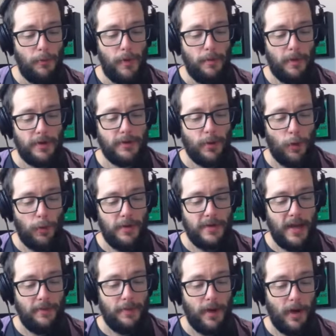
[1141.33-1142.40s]
we must always
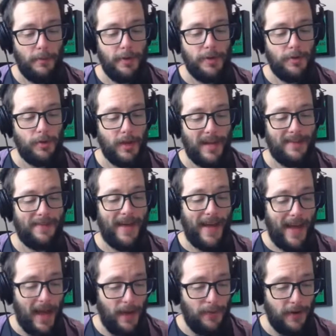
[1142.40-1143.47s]
have come into life
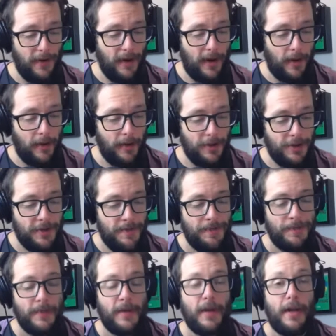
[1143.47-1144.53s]
having knowledge,
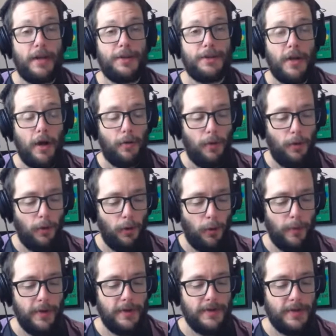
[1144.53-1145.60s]
and shall
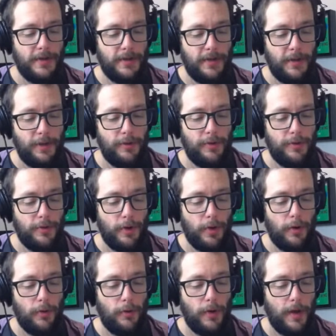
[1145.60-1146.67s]
always continue to
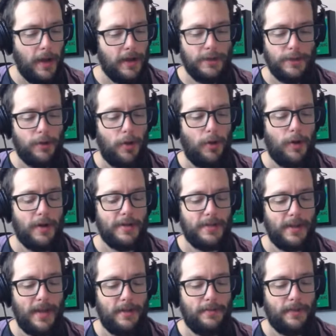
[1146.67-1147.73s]
know as long as
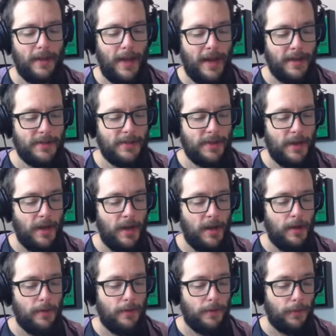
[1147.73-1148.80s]
life lasts.
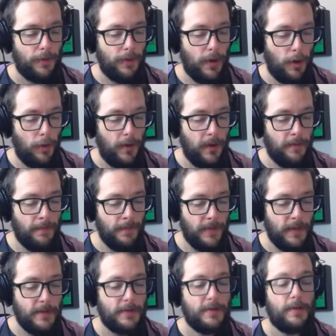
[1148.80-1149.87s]
For knowing
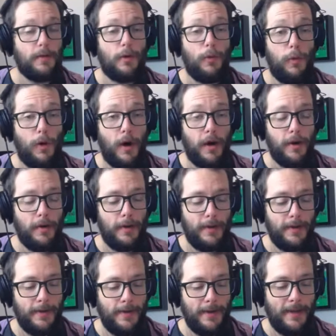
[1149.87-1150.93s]
is the
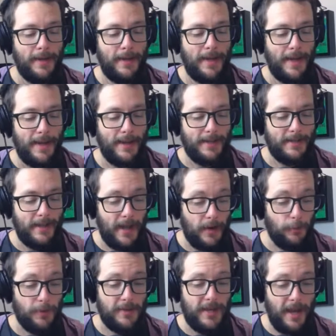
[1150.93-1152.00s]
acquiring and
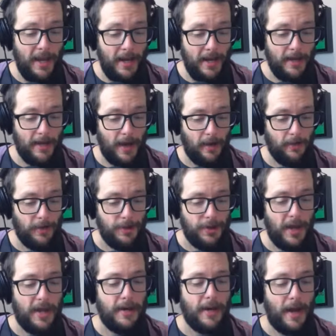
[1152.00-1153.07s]
retaining knowledge,
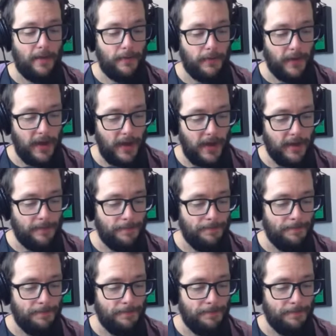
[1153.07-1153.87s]
and not forgetting.